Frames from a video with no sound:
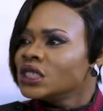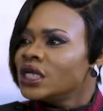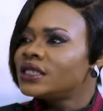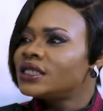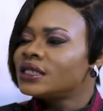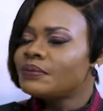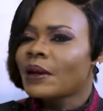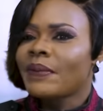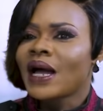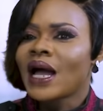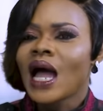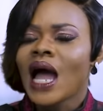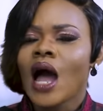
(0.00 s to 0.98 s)
Inti,
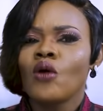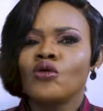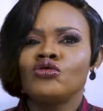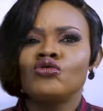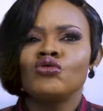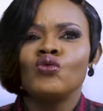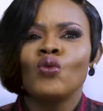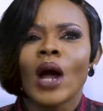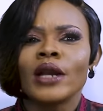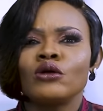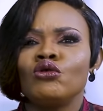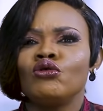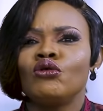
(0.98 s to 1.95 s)
Papa, how do
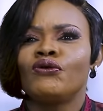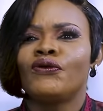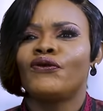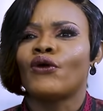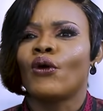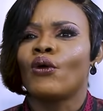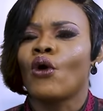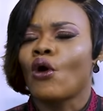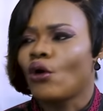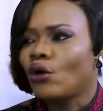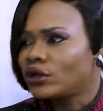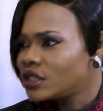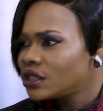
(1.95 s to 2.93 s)
one look for
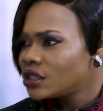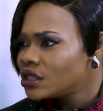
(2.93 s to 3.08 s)
God